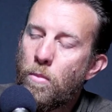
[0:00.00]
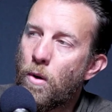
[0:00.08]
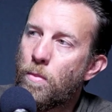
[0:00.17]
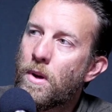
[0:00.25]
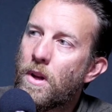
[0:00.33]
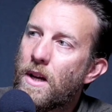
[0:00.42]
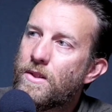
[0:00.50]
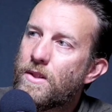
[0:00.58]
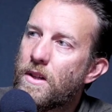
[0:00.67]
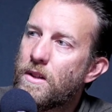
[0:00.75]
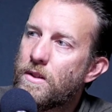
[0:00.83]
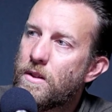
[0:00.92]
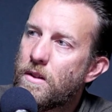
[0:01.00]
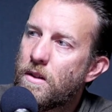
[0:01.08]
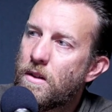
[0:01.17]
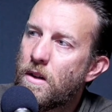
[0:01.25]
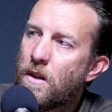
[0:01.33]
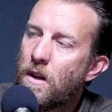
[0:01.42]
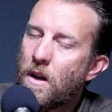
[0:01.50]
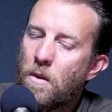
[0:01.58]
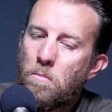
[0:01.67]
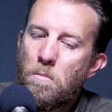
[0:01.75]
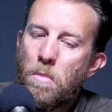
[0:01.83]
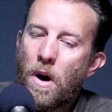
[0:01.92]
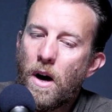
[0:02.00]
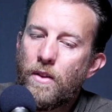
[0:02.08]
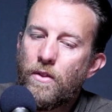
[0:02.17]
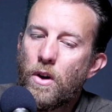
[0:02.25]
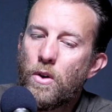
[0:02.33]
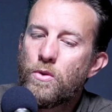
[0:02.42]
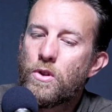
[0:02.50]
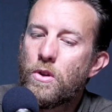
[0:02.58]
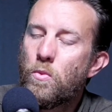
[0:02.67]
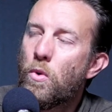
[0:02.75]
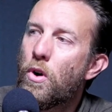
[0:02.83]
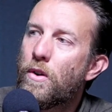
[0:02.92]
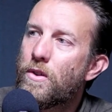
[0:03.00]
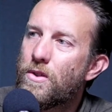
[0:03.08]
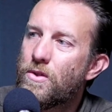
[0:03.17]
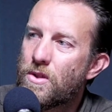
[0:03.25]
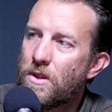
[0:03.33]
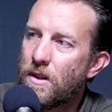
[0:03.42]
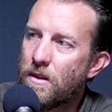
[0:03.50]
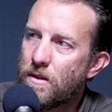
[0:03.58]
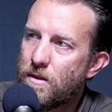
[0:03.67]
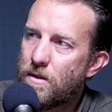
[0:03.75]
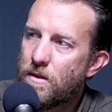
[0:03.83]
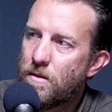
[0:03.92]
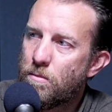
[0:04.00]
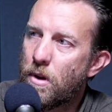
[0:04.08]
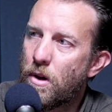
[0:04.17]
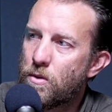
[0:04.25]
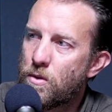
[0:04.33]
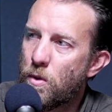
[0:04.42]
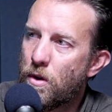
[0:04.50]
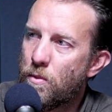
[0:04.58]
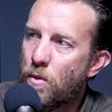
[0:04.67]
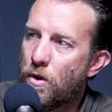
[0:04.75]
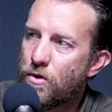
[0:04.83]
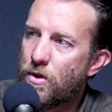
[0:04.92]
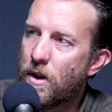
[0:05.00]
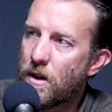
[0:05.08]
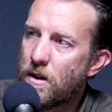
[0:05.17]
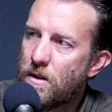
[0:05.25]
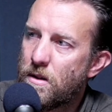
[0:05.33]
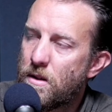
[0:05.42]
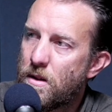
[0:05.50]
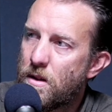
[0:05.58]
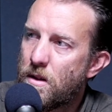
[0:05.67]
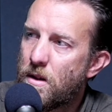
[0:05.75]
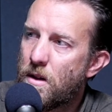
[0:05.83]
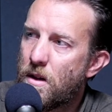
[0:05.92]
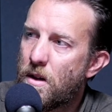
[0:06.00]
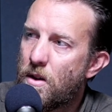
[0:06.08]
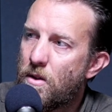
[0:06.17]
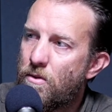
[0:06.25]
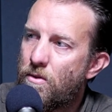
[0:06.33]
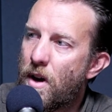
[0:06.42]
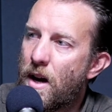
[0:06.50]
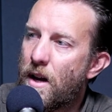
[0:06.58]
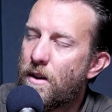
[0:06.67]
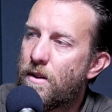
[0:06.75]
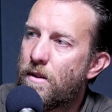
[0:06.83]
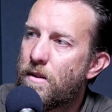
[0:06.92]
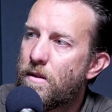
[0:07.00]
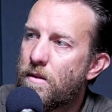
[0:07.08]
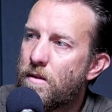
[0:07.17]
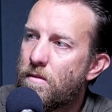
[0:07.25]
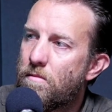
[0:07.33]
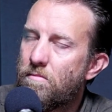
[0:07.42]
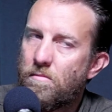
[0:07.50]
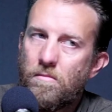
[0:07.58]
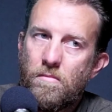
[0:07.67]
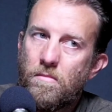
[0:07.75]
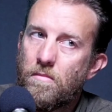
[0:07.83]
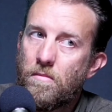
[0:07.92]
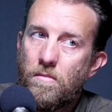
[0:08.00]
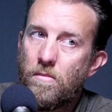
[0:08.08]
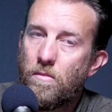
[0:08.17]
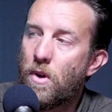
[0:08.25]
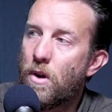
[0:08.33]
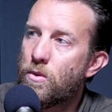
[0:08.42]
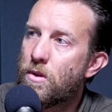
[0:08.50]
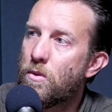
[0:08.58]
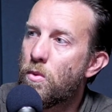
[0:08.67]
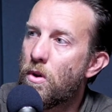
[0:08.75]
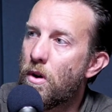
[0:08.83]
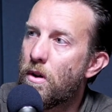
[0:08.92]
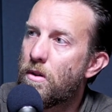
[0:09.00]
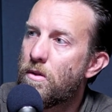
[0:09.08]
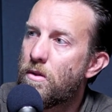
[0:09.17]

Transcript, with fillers: populated by those who weren't considered blokes worth watching than those who were?